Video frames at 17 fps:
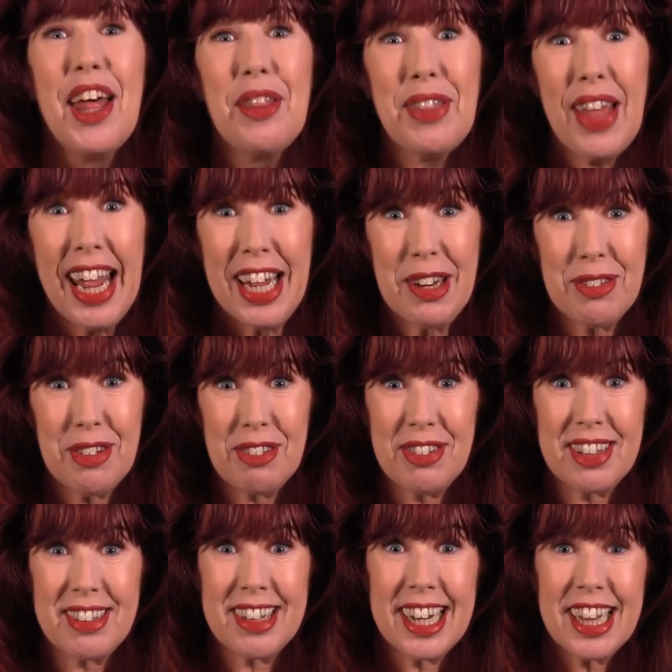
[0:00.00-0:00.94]
Thank you for
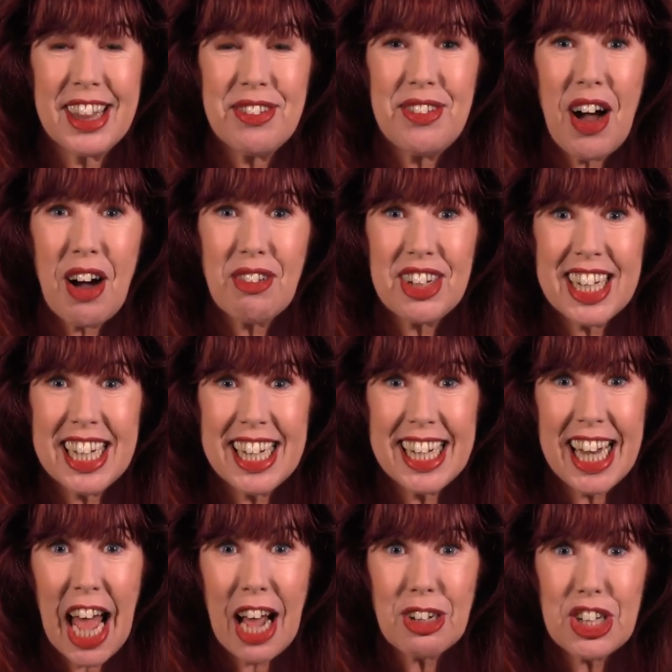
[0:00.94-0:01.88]
visiting the Velveteen
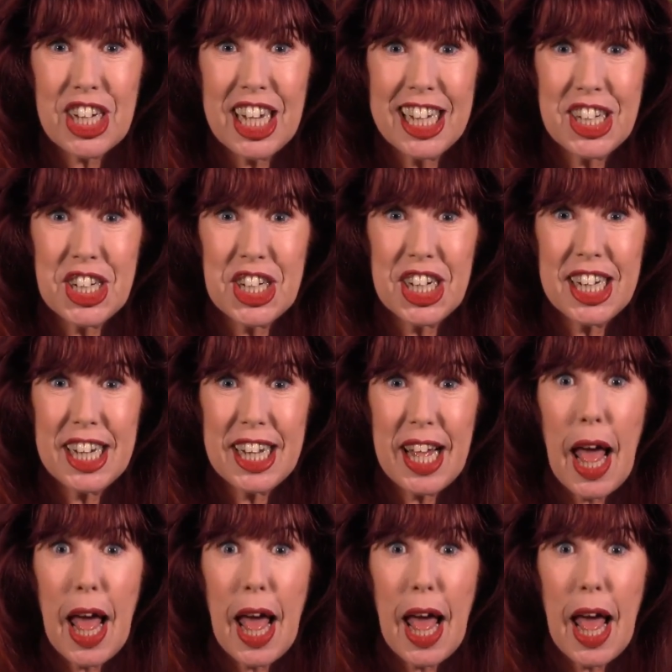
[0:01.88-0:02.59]
Lounge Kitchen.